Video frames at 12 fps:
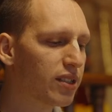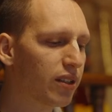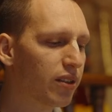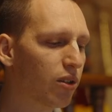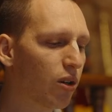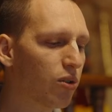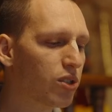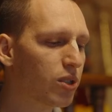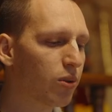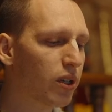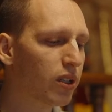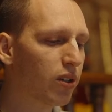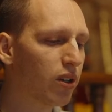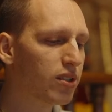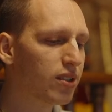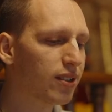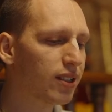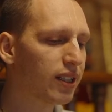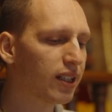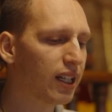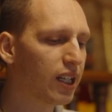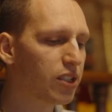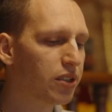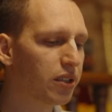that those who are constantly
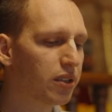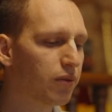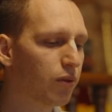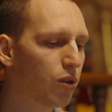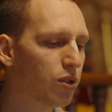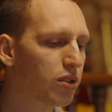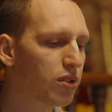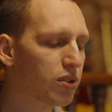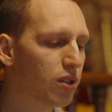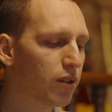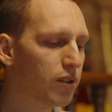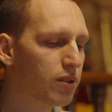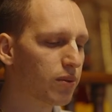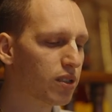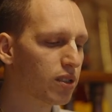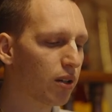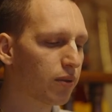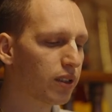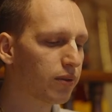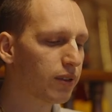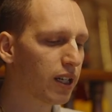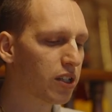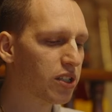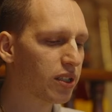engaged in devotional service with love and
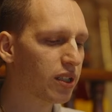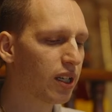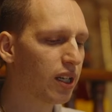affection,